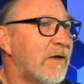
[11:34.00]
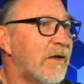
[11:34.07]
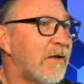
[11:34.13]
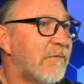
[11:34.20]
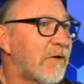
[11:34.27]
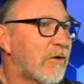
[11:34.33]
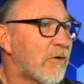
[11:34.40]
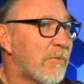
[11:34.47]

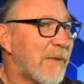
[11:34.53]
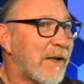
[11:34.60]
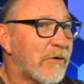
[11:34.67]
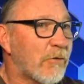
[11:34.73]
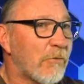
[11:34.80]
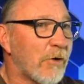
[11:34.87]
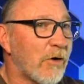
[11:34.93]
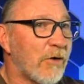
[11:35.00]
If you go to
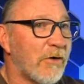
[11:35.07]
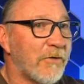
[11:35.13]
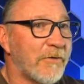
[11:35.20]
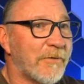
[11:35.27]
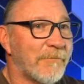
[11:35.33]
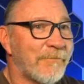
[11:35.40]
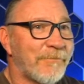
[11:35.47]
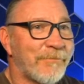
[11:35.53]

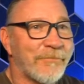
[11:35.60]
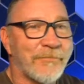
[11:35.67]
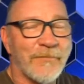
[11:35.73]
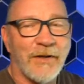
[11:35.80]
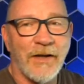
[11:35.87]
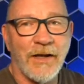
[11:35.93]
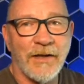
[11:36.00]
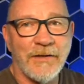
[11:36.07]
Makerworld,
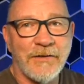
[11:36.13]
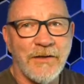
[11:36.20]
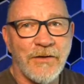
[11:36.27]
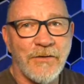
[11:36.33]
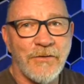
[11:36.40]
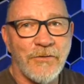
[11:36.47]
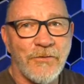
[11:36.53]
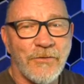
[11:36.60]
I
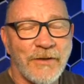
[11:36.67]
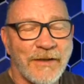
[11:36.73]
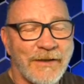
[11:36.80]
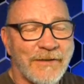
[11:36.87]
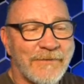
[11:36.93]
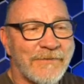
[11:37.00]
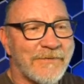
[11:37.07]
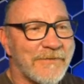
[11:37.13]
know
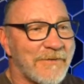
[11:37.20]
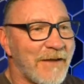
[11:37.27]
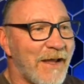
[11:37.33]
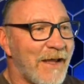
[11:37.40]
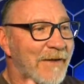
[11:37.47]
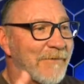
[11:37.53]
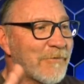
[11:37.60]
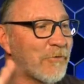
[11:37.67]
it's
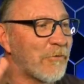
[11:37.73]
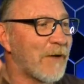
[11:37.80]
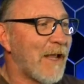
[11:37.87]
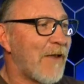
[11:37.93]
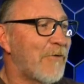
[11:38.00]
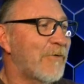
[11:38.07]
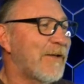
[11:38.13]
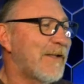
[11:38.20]
not
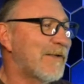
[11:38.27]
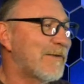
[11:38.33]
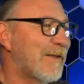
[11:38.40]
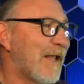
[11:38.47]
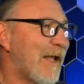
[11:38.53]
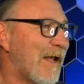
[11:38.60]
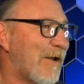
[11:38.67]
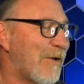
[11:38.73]
Creality
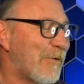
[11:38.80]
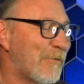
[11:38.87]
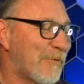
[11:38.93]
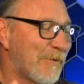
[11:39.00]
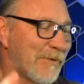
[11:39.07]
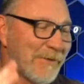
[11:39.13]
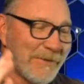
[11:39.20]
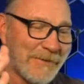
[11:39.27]

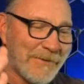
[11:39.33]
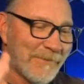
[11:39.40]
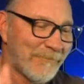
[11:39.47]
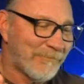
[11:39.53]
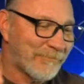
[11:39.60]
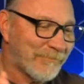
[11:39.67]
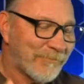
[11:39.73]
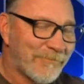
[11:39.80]
Cloud.
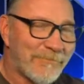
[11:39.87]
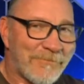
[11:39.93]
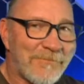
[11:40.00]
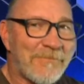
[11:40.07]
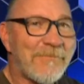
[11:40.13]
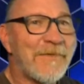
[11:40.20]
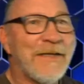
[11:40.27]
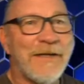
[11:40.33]

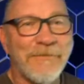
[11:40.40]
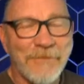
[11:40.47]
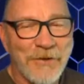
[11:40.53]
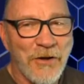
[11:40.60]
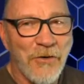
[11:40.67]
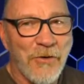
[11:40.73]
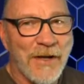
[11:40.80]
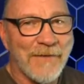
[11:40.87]
Even
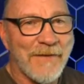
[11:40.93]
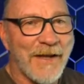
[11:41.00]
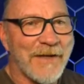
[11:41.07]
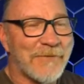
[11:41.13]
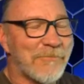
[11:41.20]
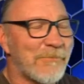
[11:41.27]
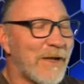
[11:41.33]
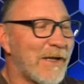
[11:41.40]
though I
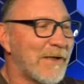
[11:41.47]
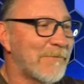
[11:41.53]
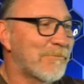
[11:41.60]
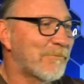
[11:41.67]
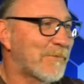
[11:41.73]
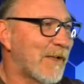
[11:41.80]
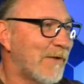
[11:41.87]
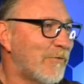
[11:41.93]
like my
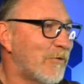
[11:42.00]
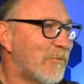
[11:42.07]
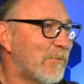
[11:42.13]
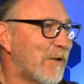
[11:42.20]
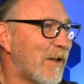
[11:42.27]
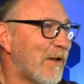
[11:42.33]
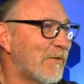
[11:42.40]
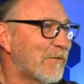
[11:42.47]
K2
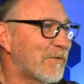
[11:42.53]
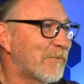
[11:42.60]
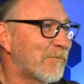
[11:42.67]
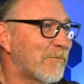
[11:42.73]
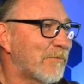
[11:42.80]
Plus,